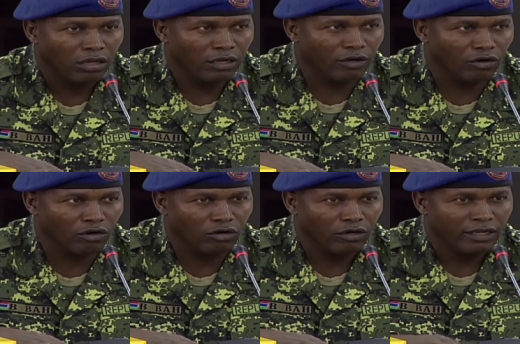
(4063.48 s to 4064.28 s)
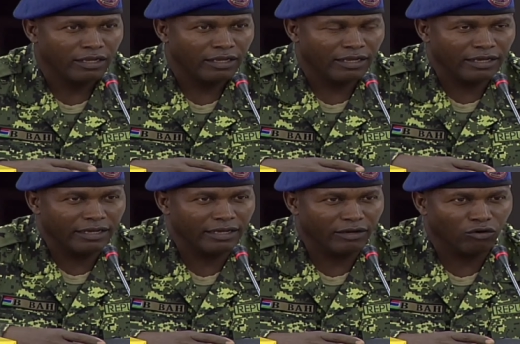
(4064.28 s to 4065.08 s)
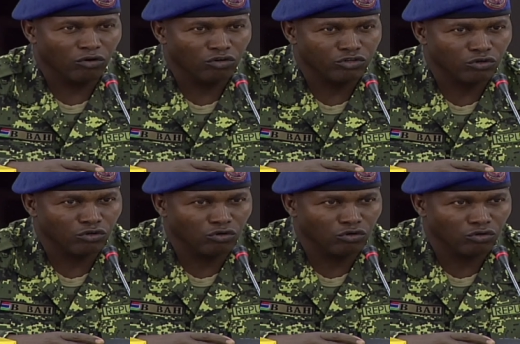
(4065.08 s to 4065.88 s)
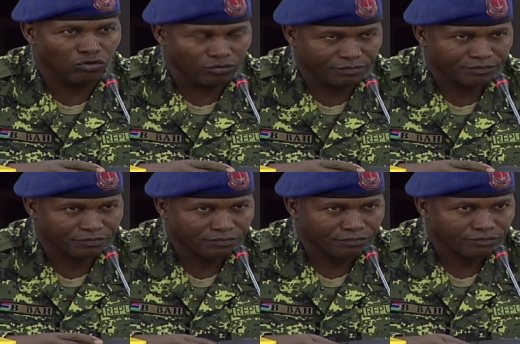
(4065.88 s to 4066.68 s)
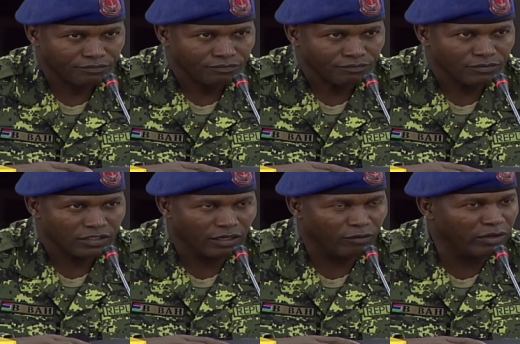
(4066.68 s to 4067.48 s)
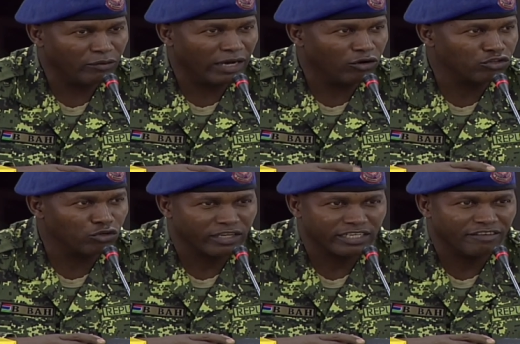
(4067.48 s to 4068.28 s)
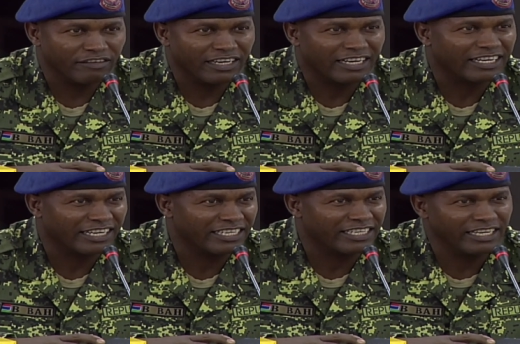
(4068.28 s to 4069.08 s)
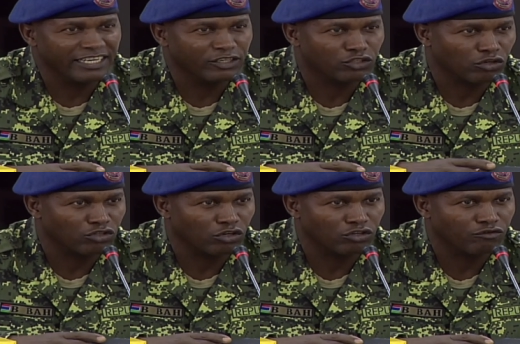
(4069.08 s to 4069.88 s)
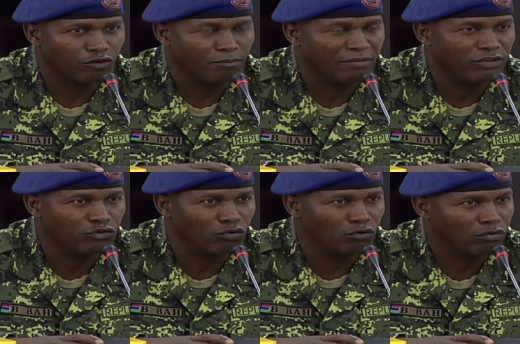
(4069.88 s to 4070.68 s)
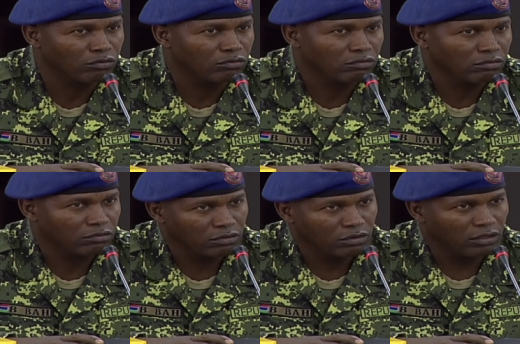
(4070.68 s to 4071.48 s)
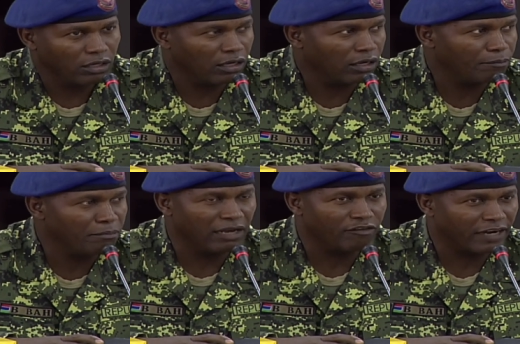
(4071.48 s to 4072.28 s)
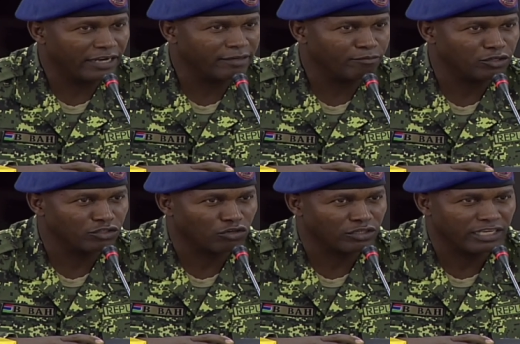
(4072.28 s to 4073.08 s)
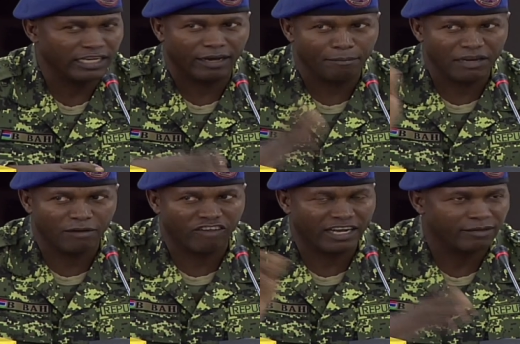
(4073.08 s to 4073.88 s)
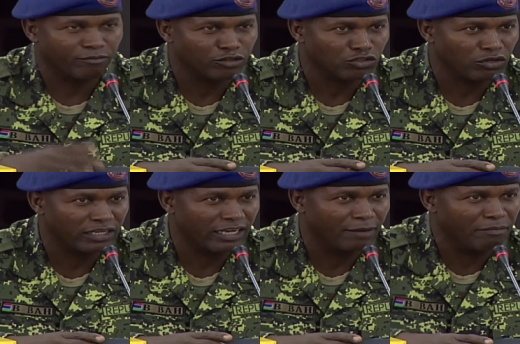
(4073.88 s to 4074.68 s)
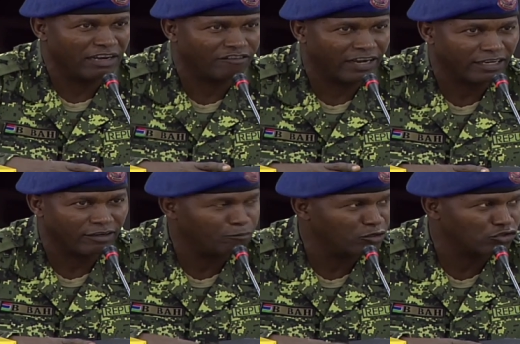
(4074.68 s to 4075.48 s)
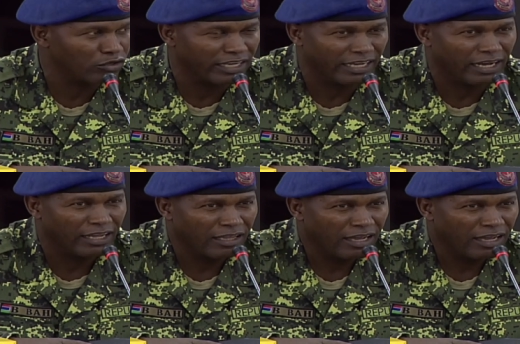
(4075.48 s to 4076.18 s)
you know. Also, we were also receiving crazy instructions from Banjul. Build fighting positions here, build fighting position here, build fighting position here.